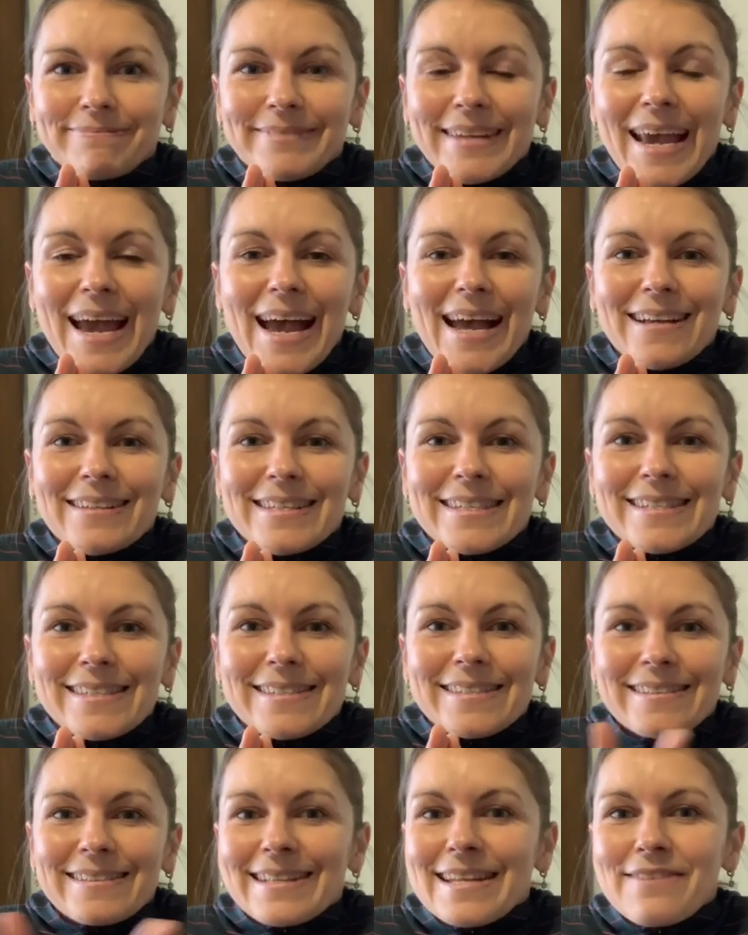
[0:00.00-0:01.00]
Yeah,
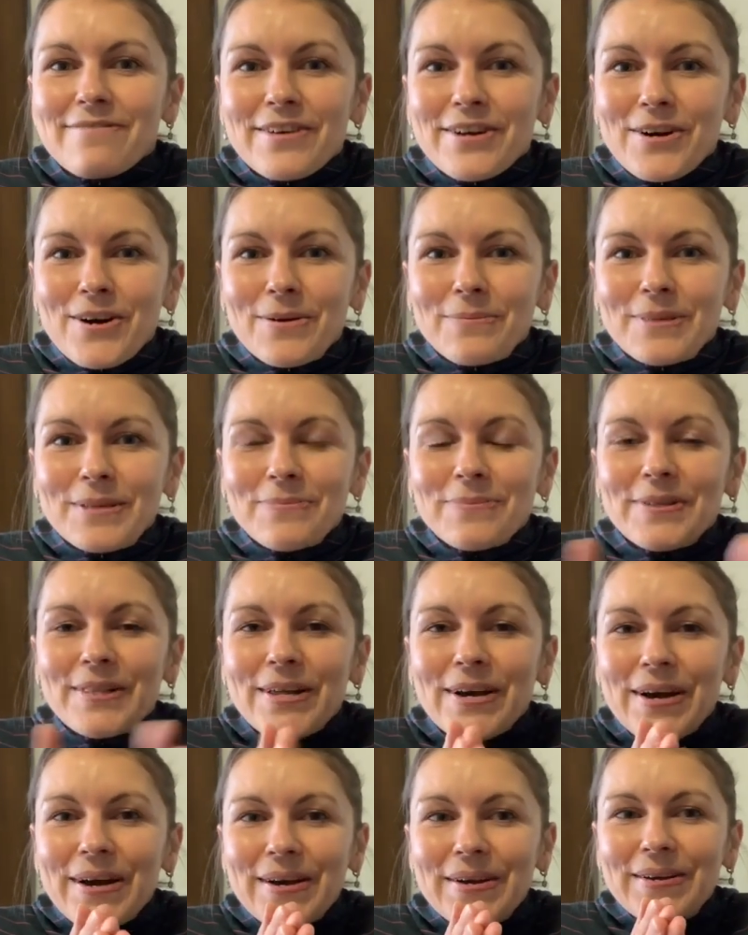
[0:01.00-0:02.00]
just leave a comment
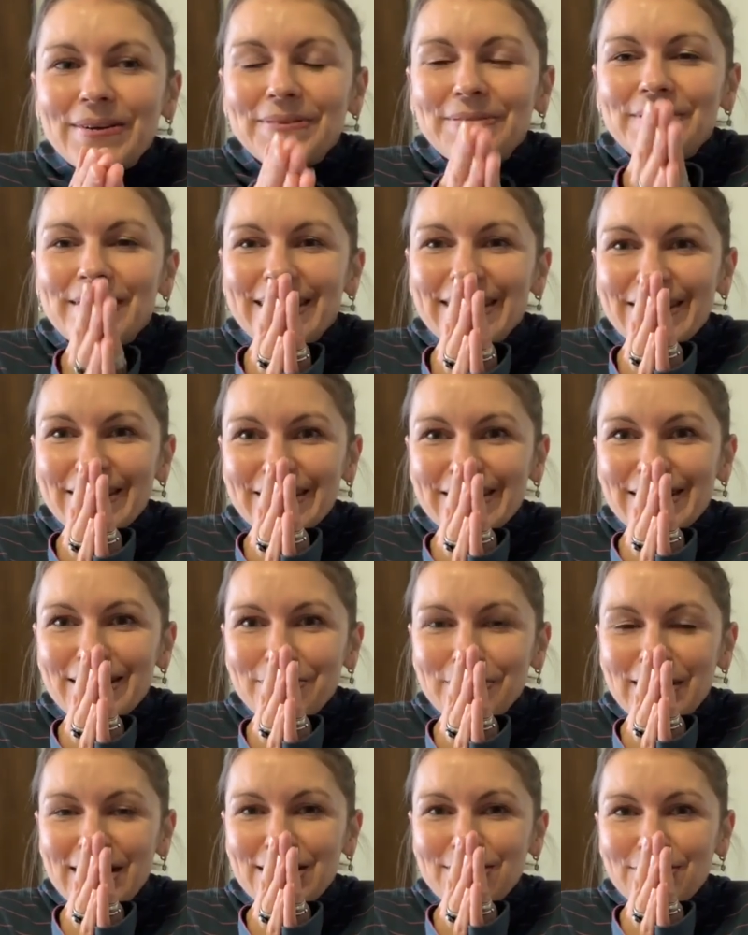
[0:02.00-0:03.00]
below. Thank you
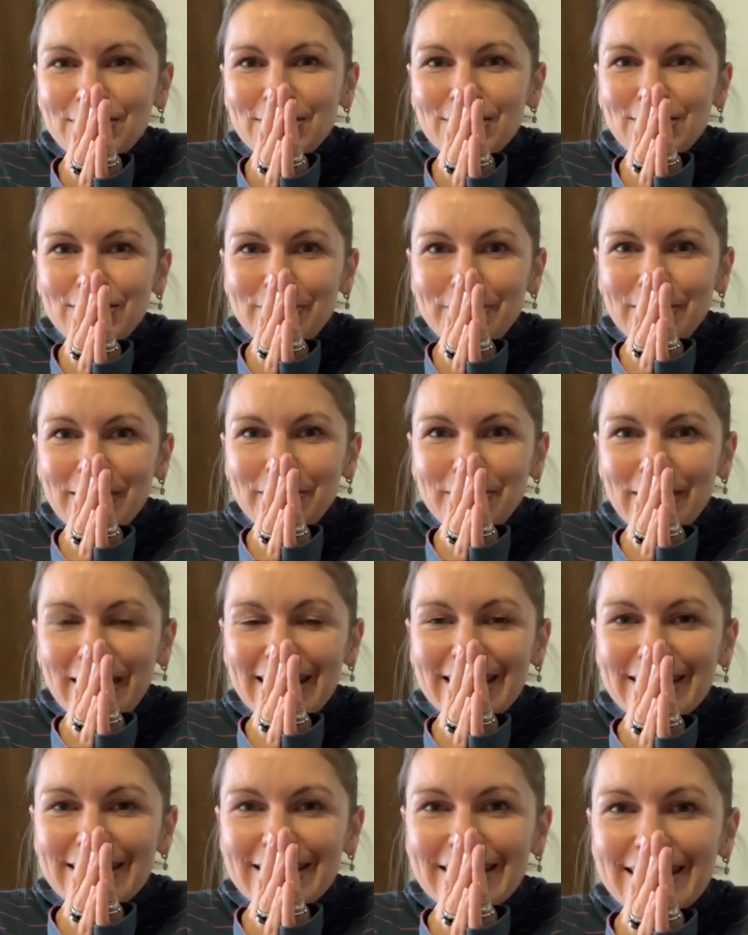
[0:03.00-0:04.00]
so much for stopping
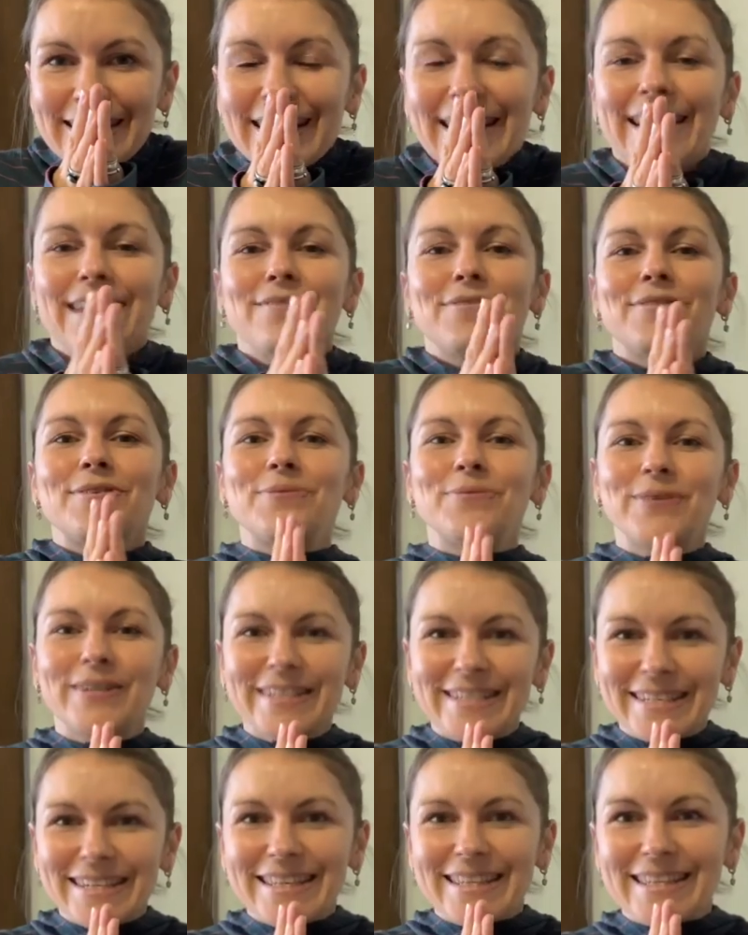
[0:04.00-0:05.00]
by today, for
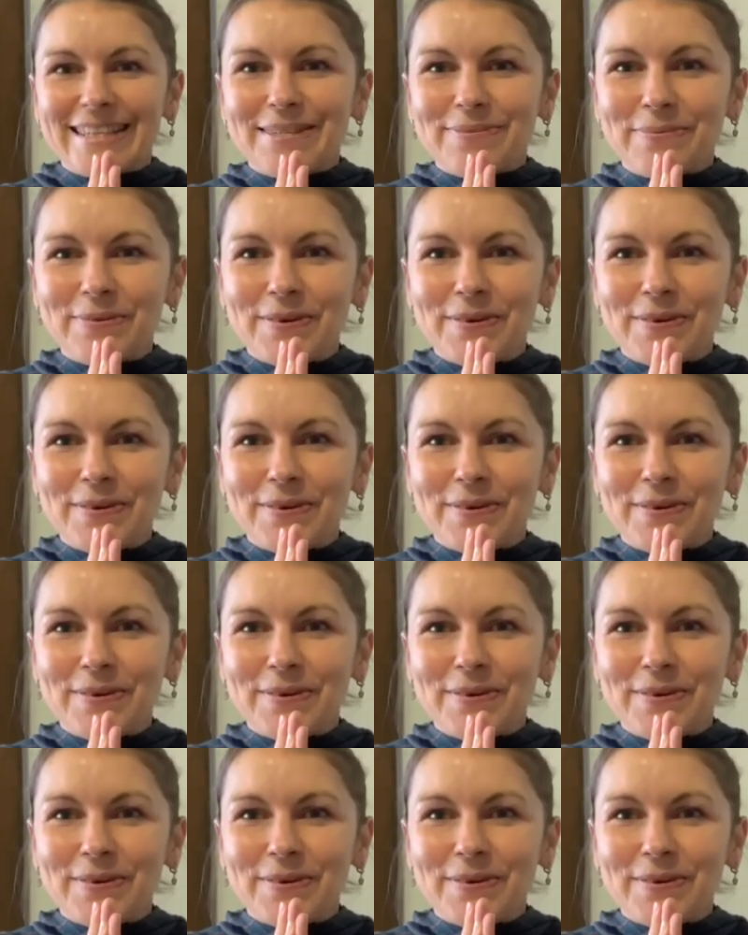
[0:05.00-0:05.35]
watching this